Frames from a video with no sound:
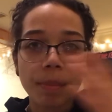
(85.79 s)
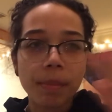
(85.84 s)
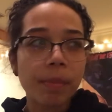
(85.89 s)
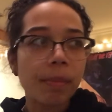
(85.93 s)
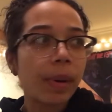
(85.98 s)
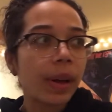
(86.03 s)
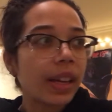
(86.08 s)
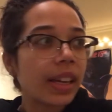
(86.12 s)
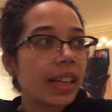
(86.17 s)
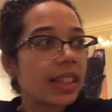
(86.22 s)

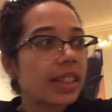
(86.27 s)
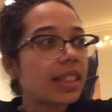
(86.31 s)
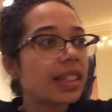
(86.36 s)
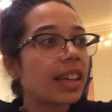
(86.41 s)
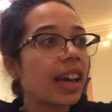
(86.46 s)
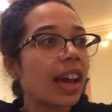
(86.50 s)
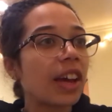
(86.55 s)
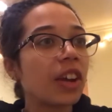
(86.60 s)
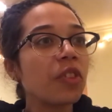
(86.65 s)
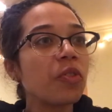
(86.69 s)
but it's
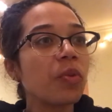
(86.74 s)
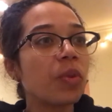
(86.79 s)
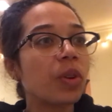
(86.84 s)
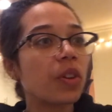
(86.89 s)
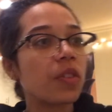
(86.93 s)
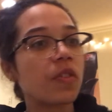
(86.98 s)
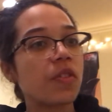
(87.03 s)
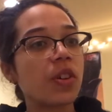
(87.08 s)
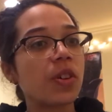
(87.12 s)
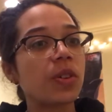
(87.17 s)
kind of one
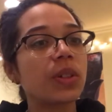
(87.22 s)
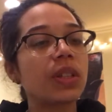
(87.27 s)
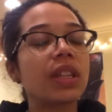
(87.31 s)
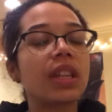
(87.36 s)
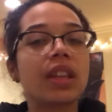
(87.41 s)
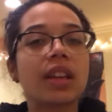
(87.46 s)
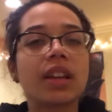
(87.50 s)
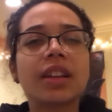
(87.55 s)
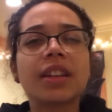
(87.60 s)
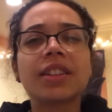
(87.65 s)
of those
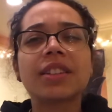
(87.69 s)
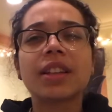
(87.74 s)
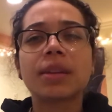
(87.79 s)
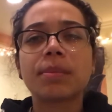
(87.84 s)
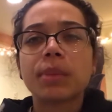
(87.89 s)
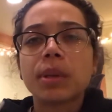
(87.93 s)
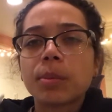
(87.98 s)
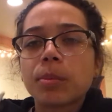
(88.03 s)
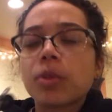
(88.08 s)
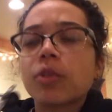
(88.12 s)
things that
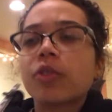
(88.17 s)
people